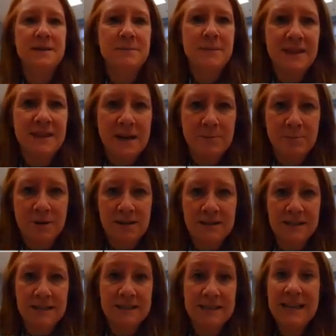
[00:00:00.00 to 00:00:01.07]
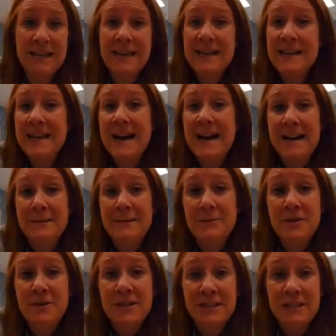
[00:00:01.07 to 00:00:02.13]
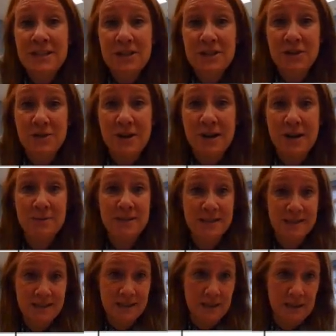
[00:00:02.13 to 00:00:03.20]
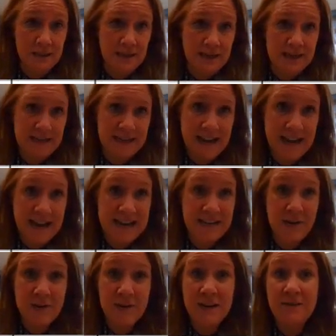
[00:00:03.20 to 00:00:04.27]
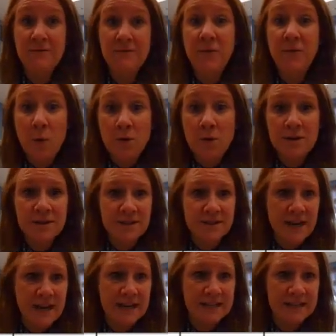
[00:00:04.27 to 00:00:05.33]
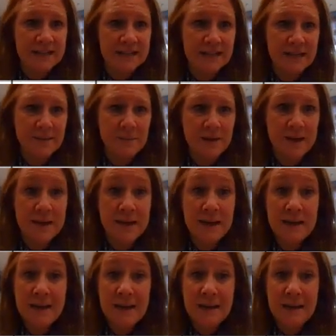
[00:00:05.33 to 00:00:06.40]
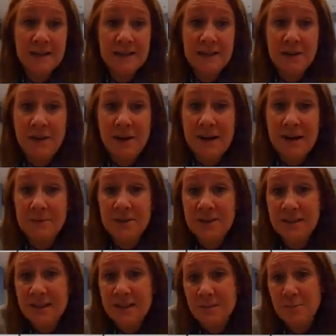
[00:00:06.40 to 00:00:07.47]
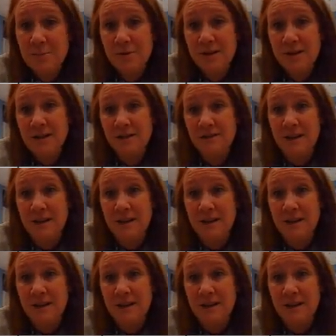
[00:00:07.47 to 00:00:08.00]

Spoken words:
be my thought process. I'm going to just grab a nice little line. I know that 4 is the highest it can be. So I'm just going to put